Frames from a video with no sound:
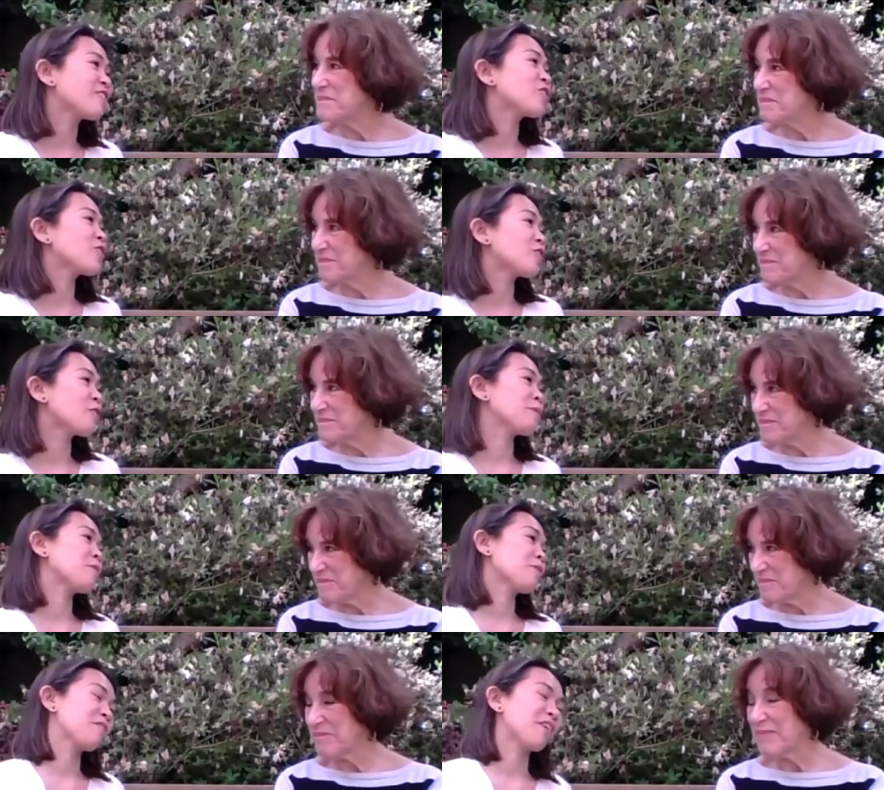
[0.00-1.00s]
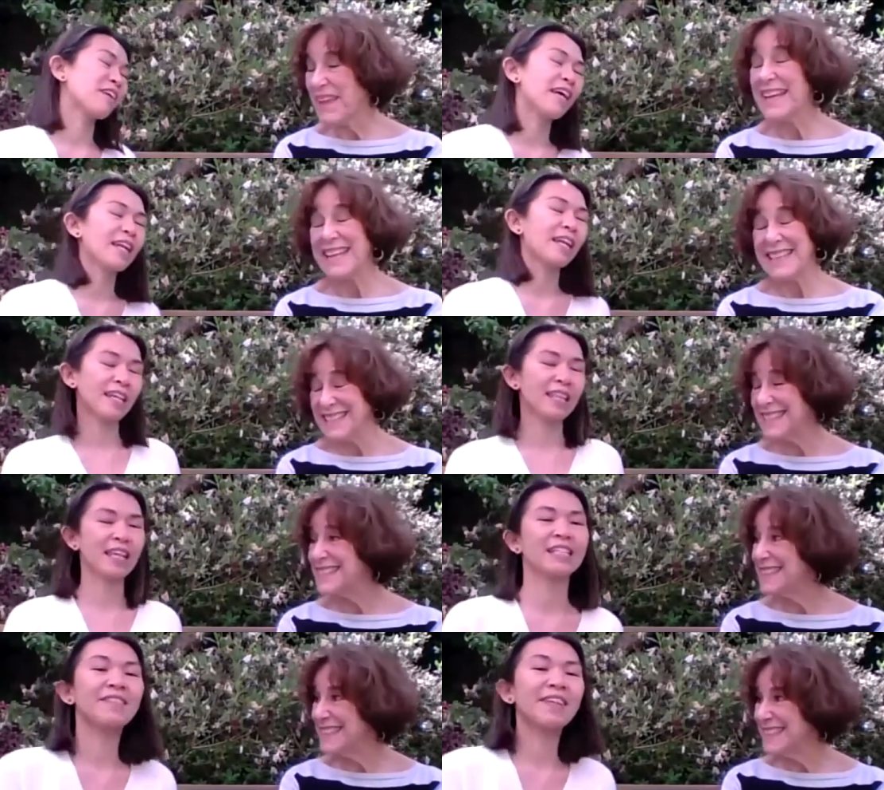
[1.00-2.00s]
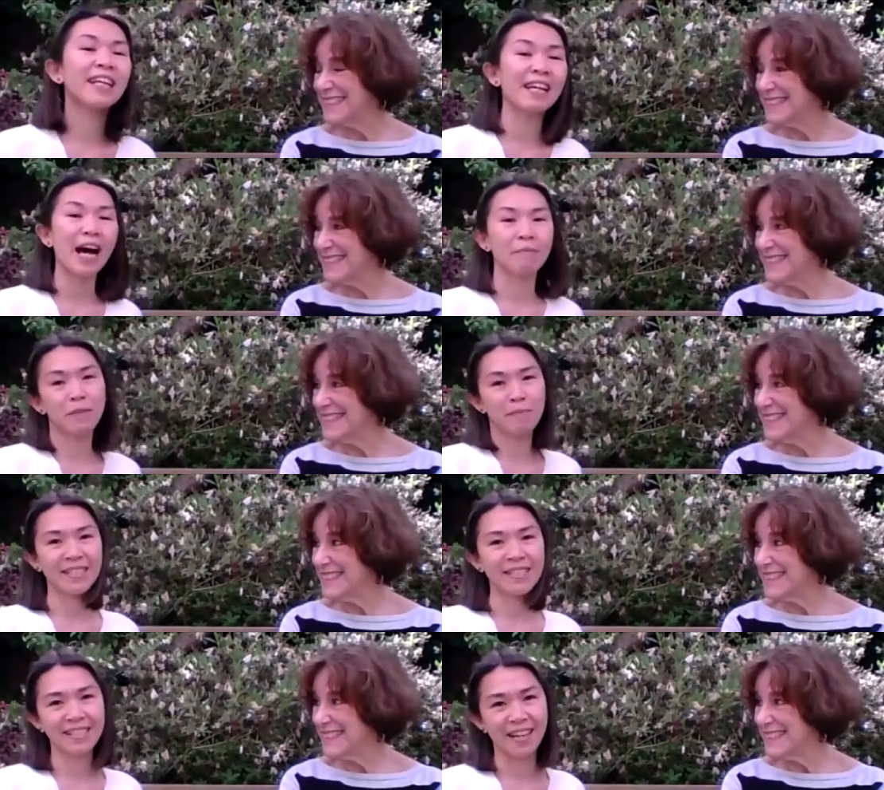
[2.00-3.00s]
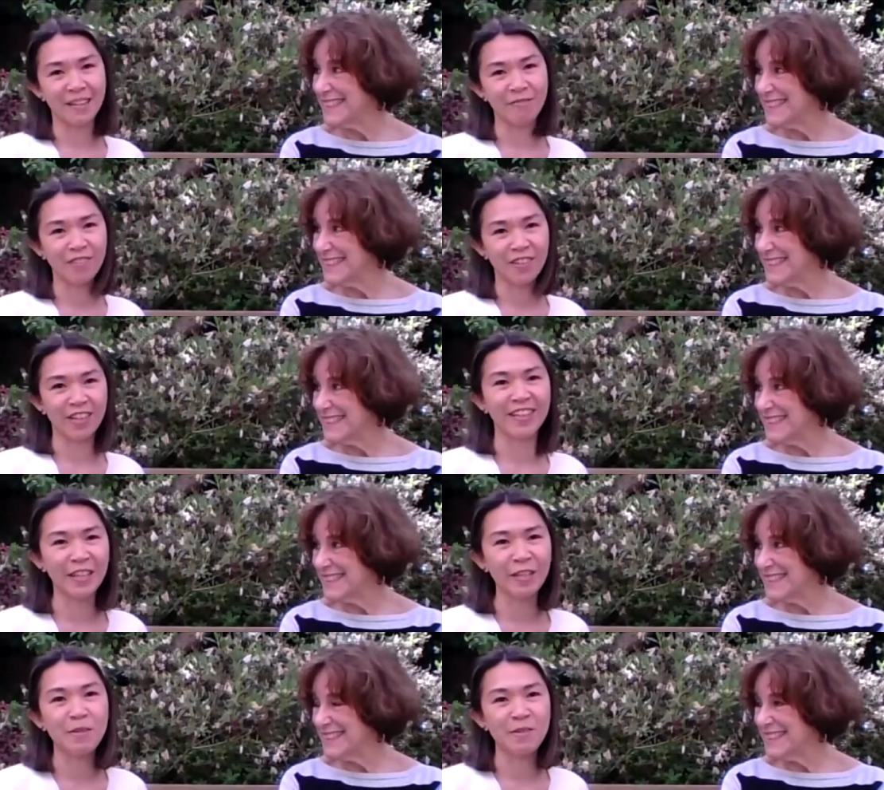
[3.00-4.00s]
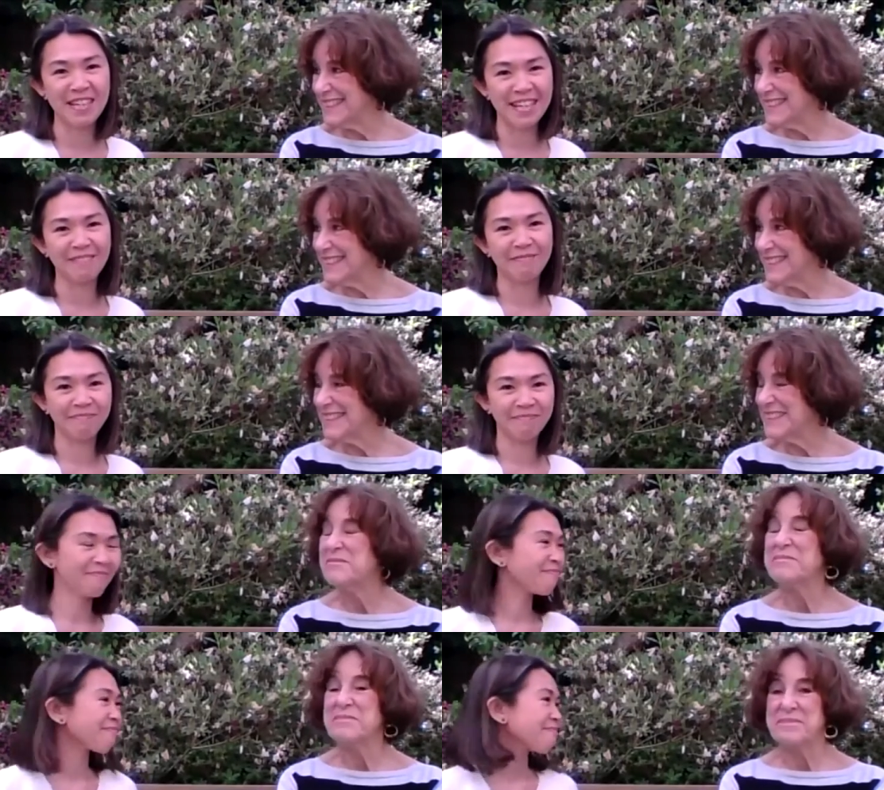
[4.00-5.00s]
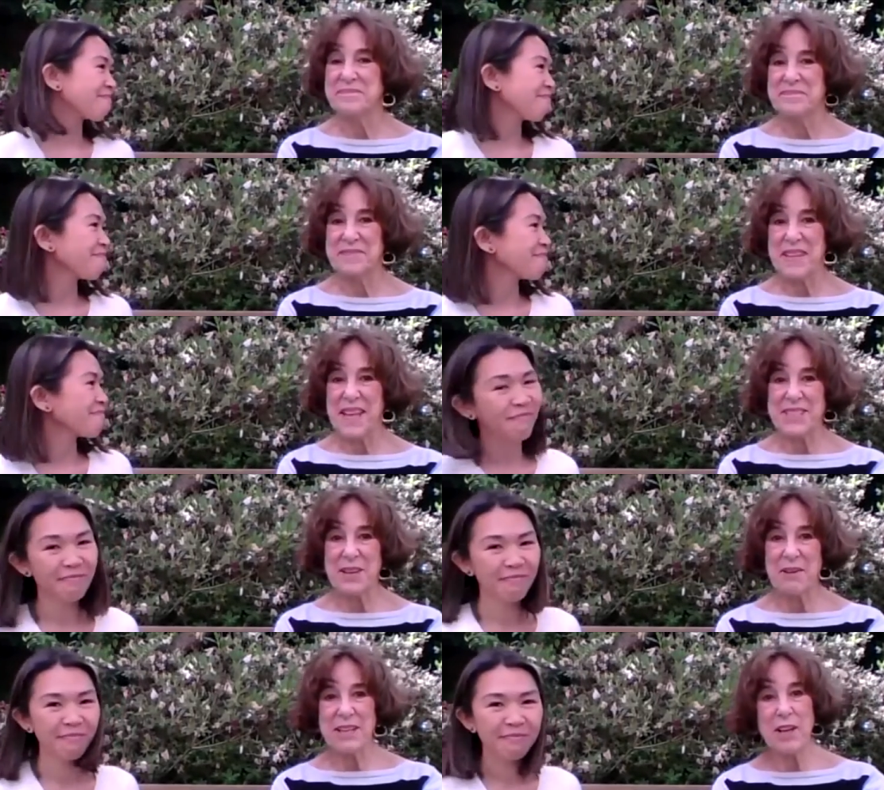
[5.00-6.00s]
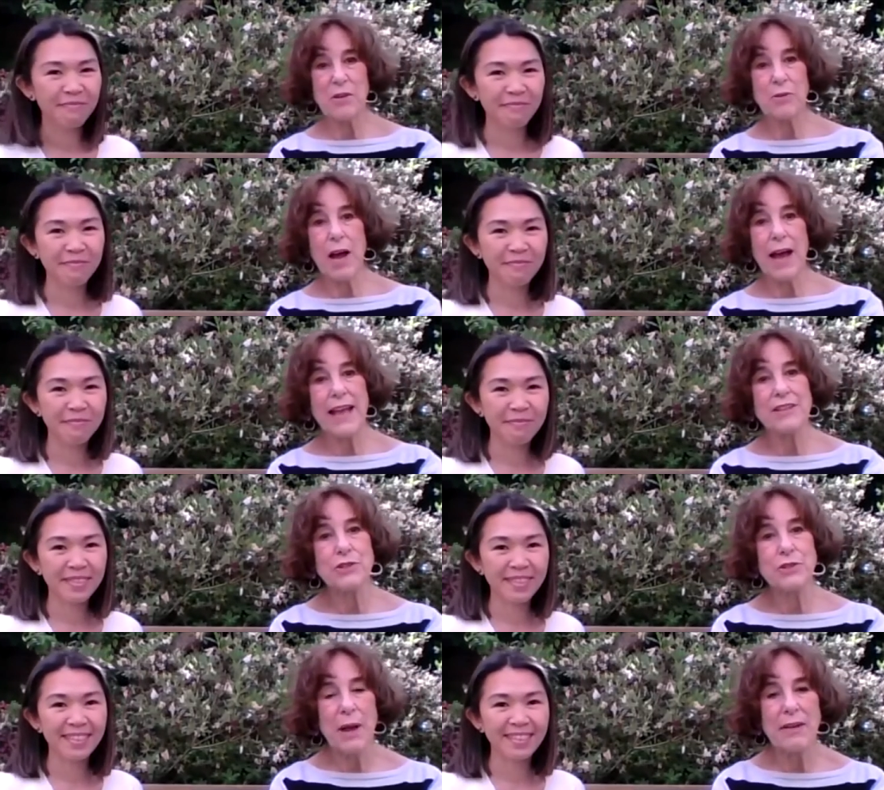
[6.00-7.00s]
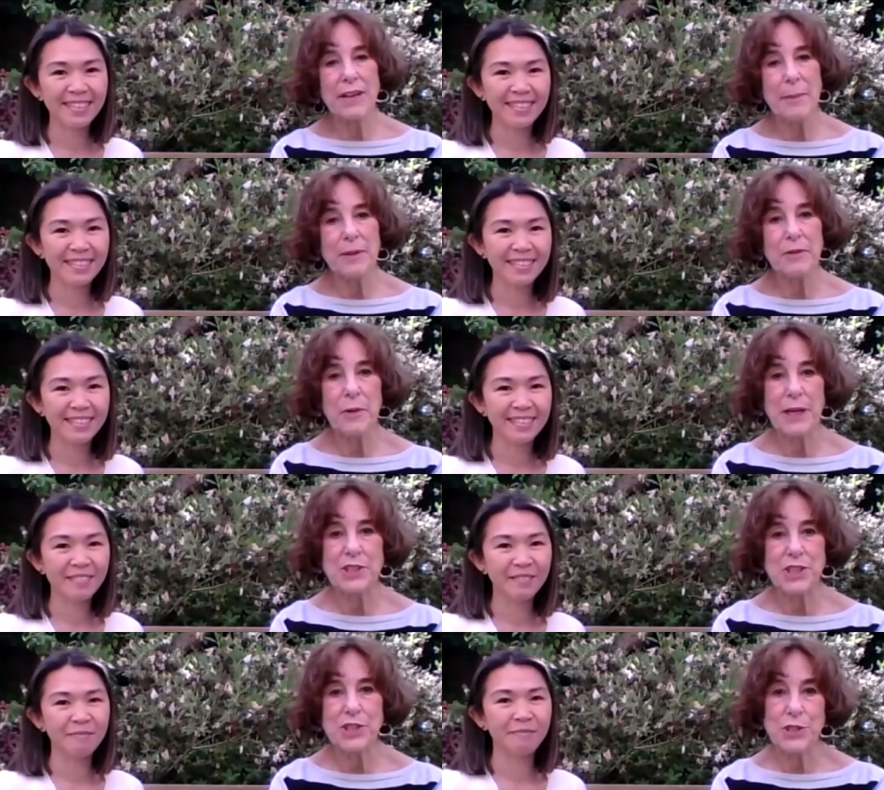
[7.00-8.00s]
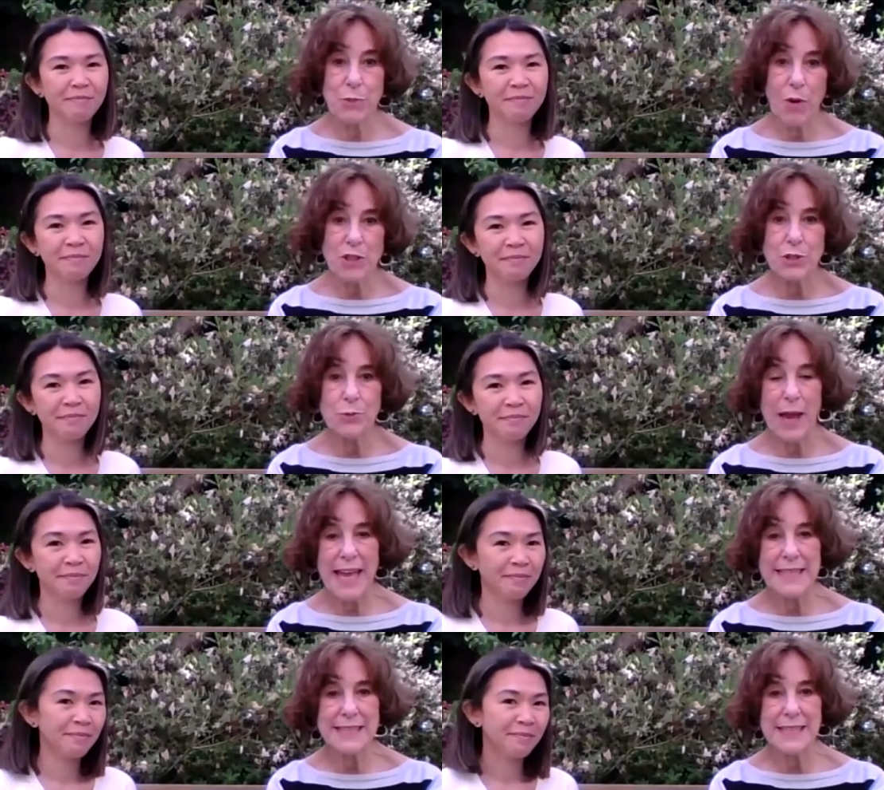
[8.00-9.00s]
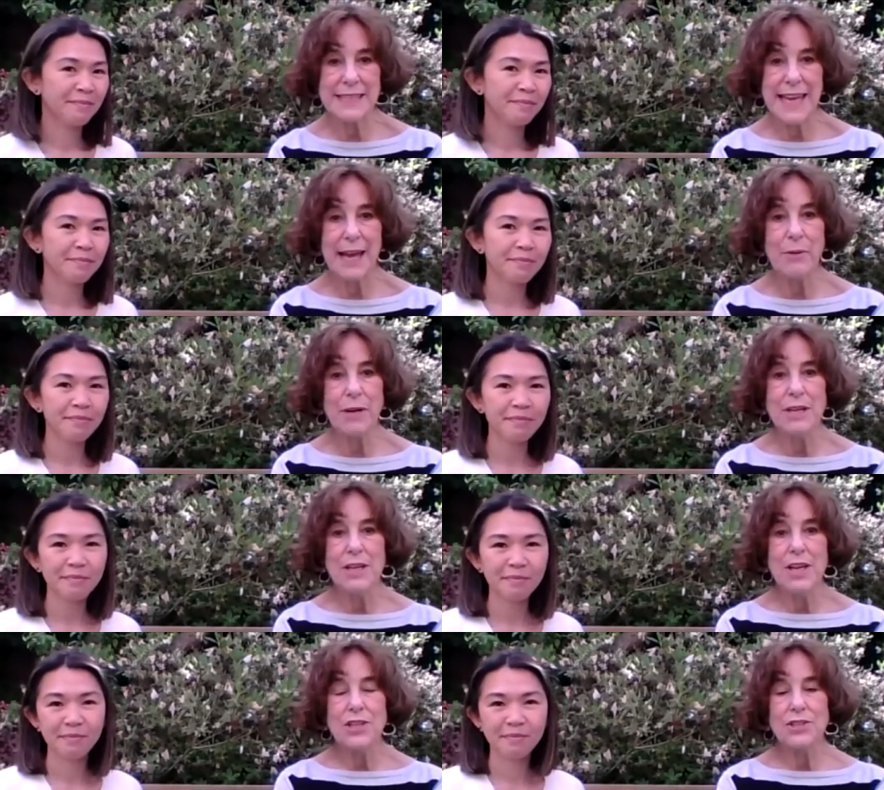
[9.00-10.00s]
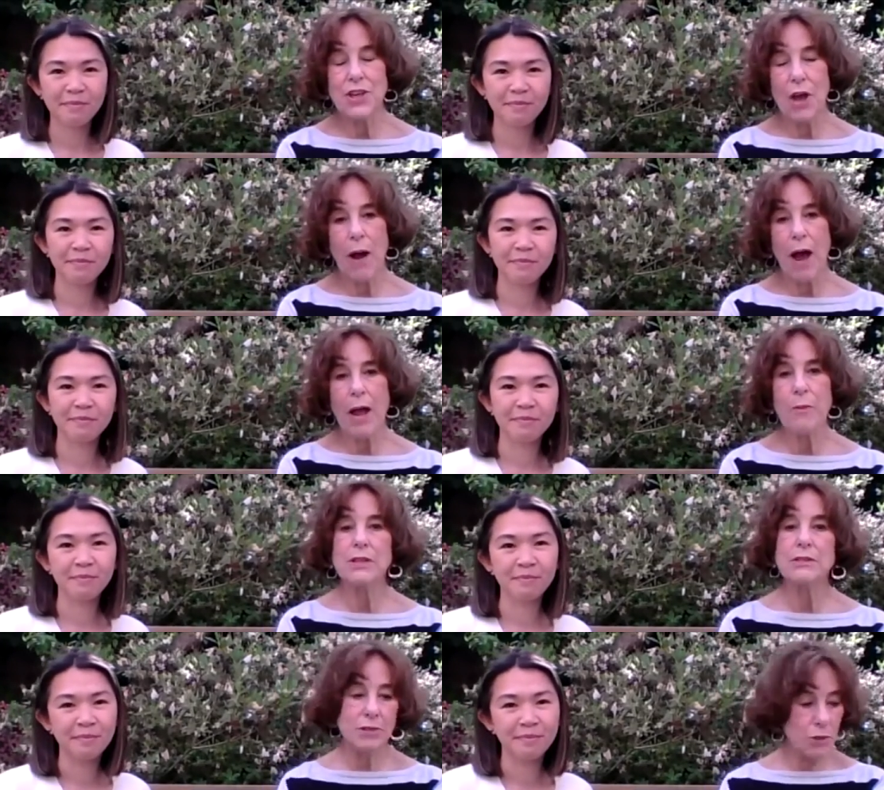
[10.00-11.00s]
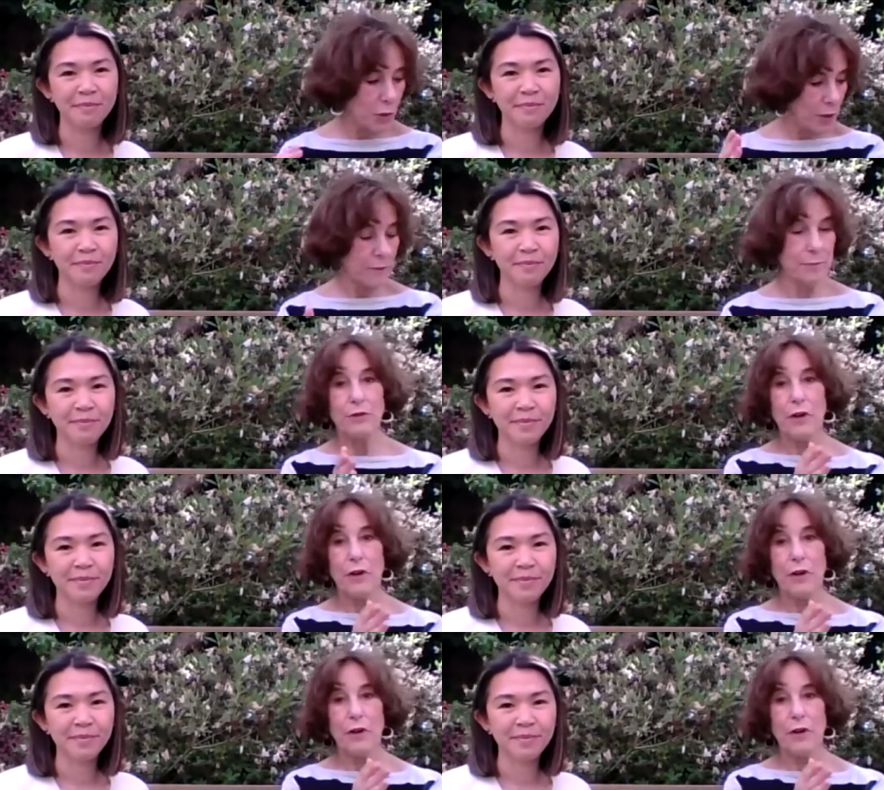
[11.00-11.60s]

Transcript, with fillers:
Speaker 1: is just so beautiful. It and is. I think it's very an optimistic time for the community.
Speaker 2: So I know, uh, Andrew, you have a couple of questions you want to ask Tao. So I will sort of move